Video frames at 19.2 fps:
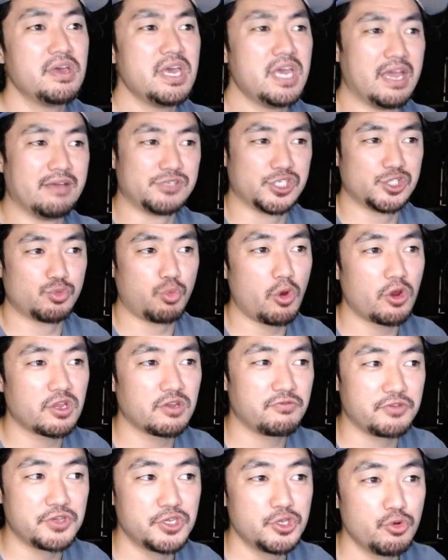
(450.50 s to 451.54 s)
If she's working
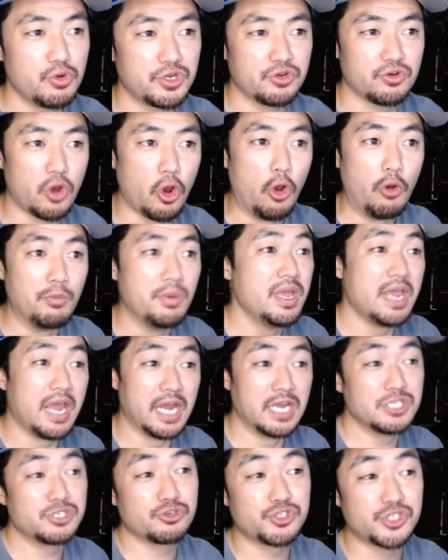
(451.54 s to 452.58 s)
for you in your home, it
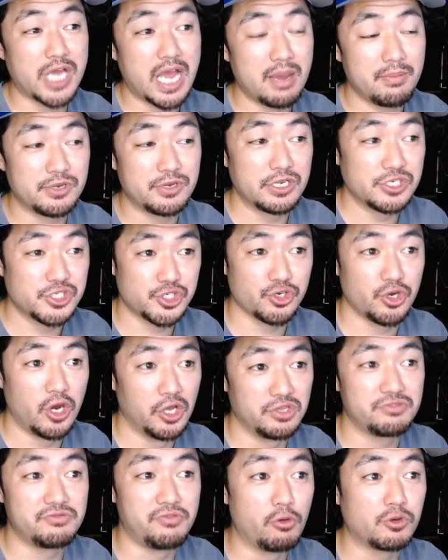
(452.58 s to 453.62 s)
is your job to ensure other
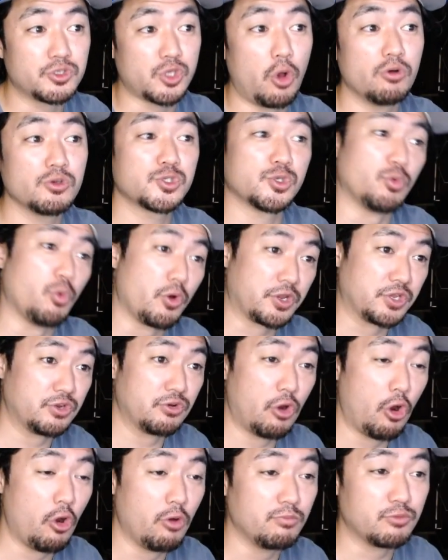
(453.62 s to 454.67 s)
folks also working in your
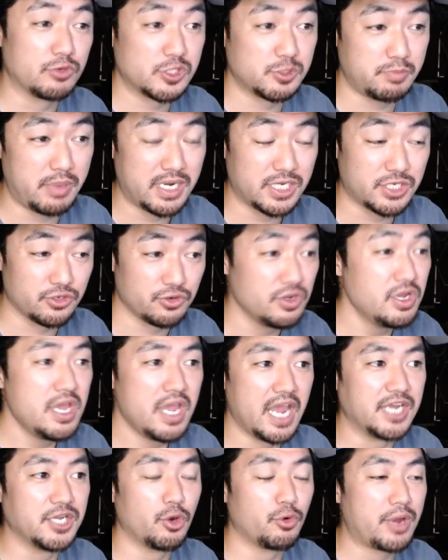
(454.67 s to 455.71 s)
home respect her
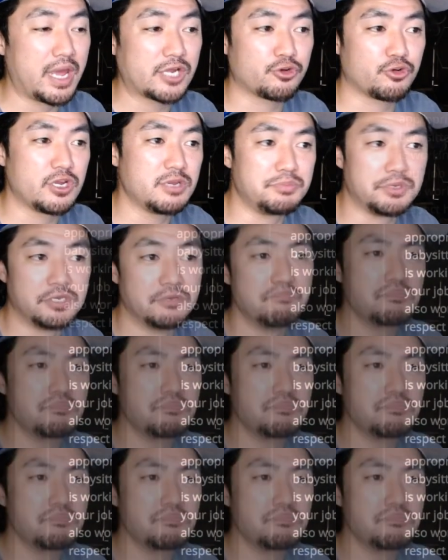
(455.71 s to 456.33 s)
and don't act creepy.